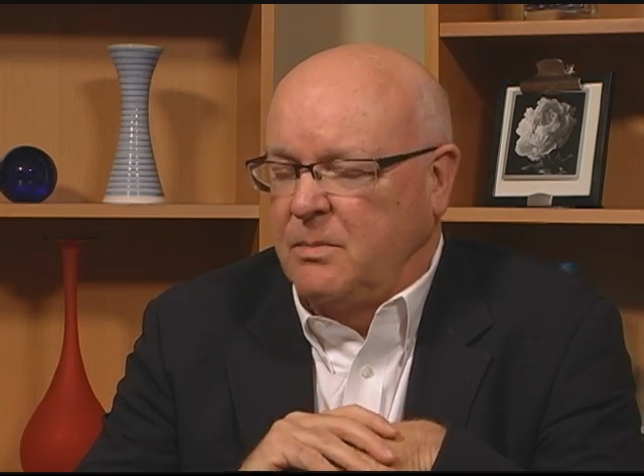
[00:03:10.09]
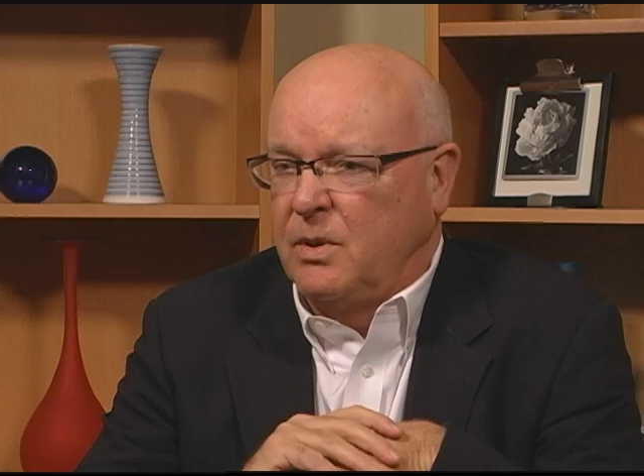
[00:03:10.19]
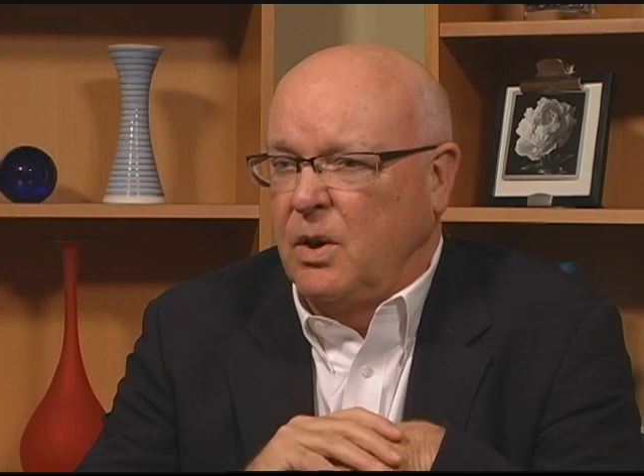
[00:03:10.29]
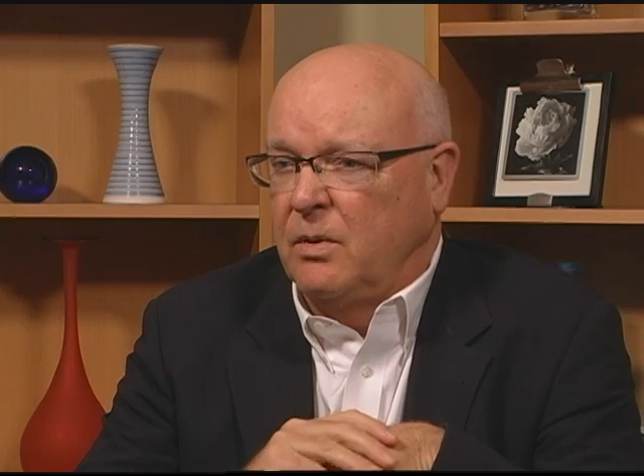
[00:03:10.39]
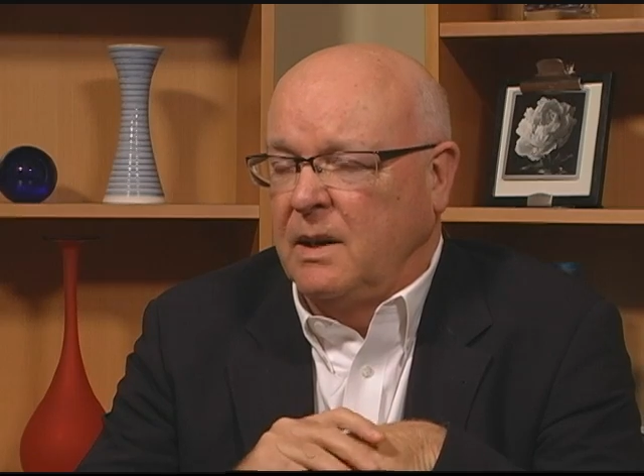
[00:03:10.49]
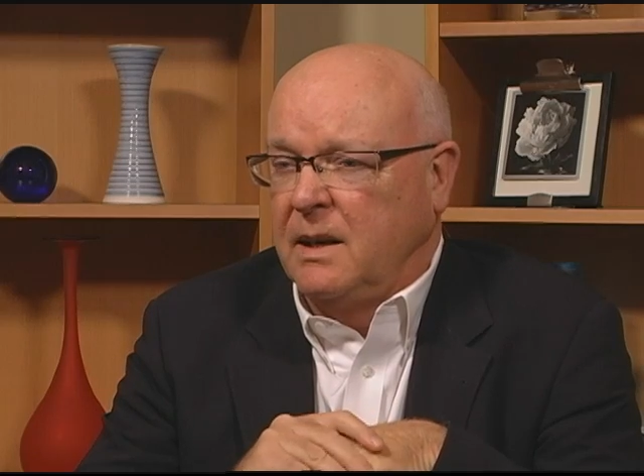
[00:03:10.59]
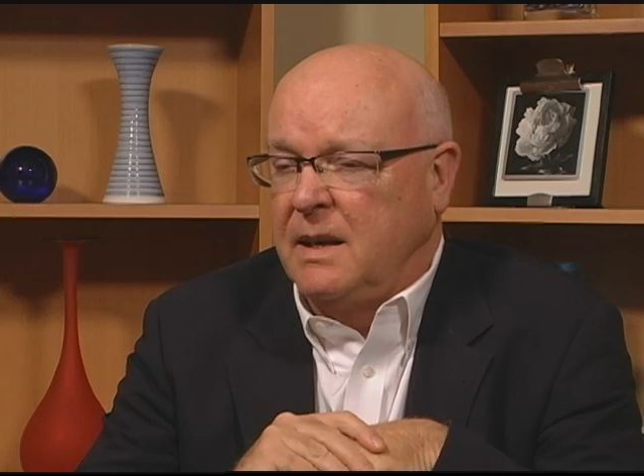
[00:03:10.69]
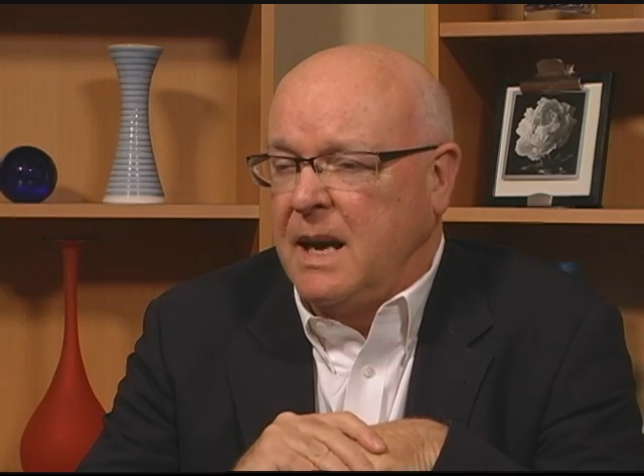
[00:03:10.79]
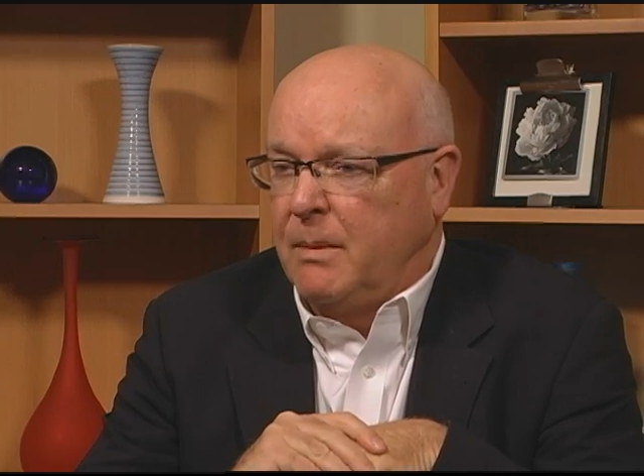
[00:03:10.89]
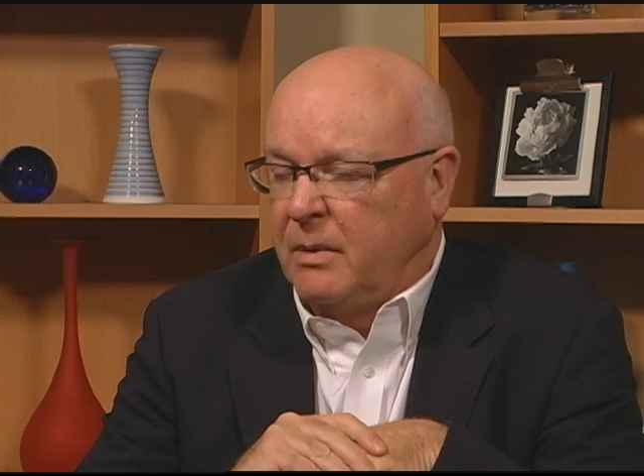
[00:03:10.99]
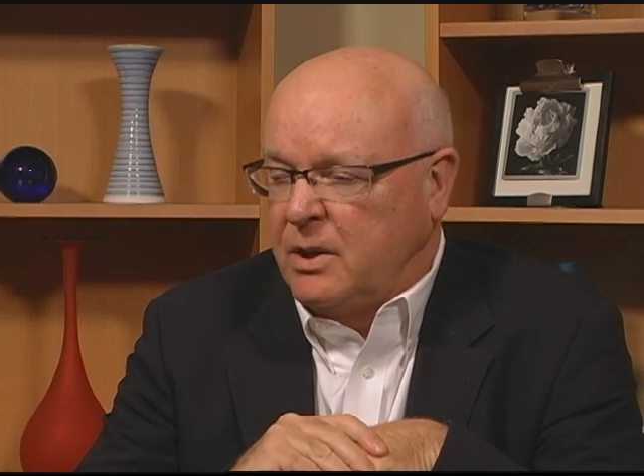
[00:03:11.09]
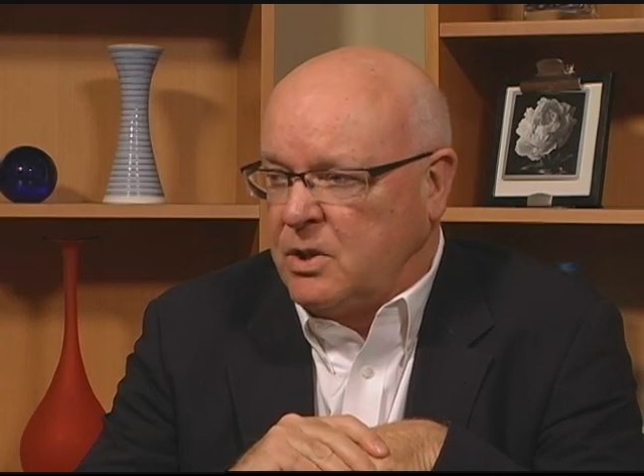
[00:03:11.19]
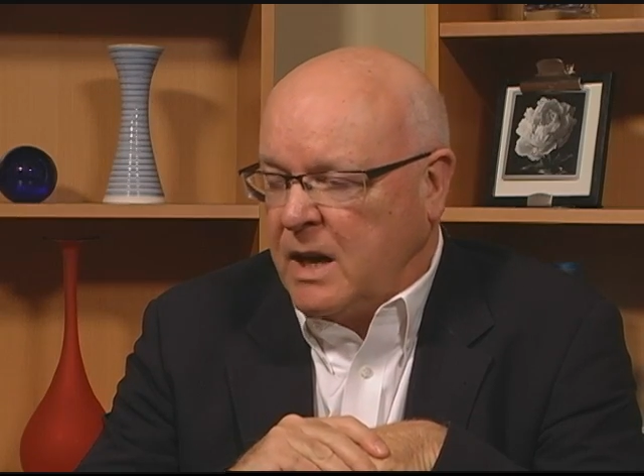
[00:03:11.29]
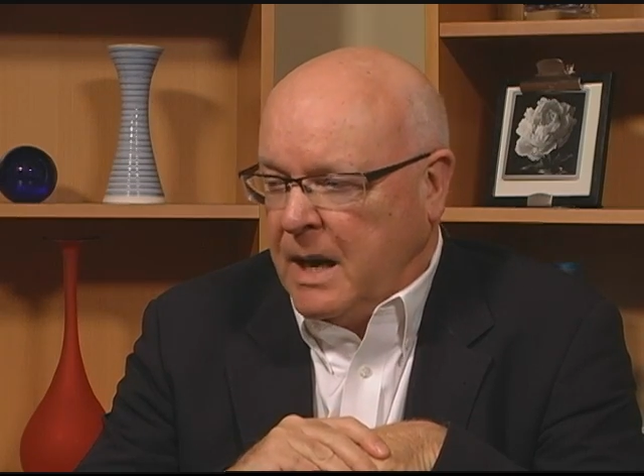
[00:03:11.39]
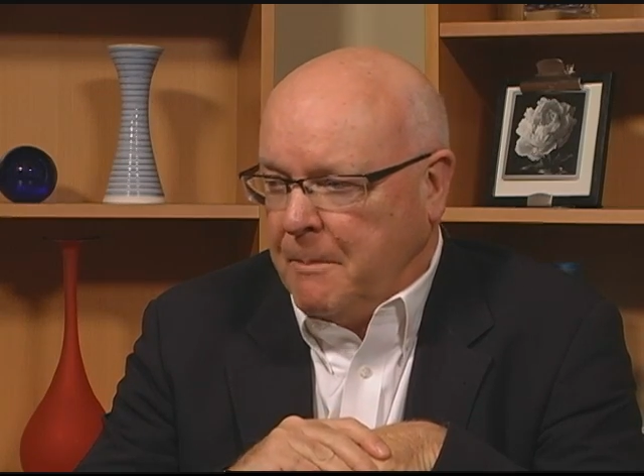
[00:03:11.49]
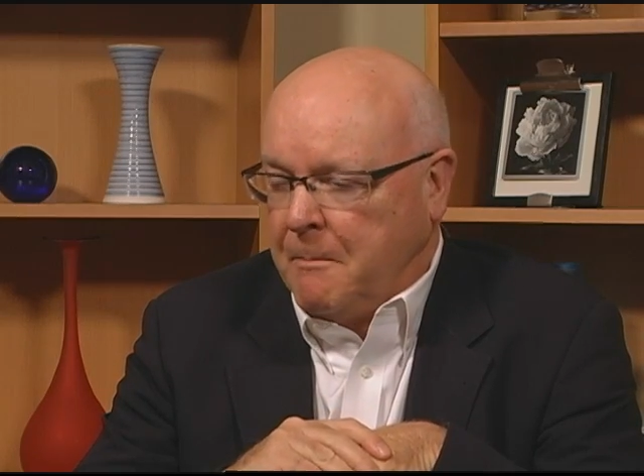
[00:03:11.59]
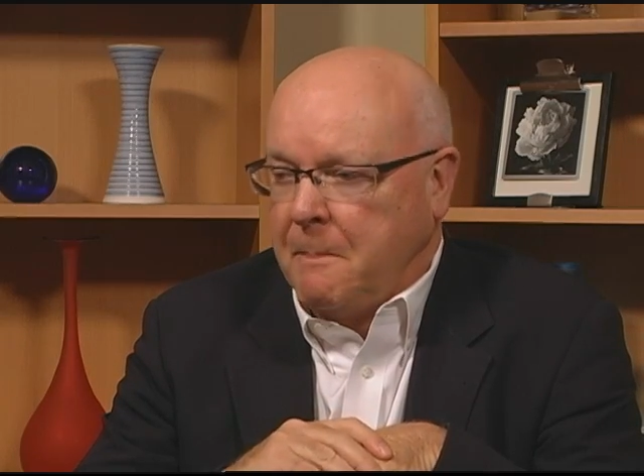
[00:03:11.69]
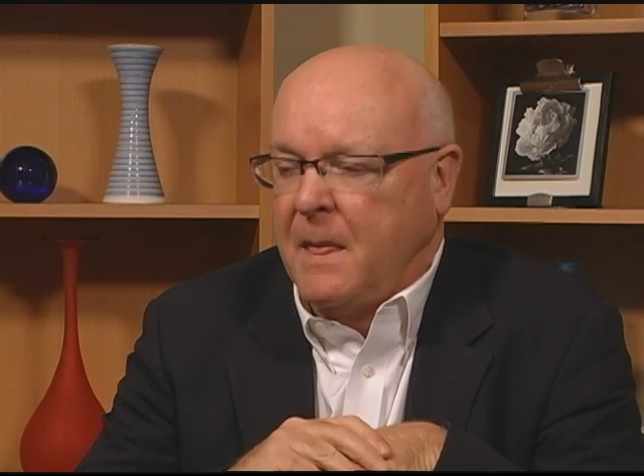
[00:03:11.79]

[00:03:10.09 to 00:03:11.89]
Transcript: It's an online gambling scam.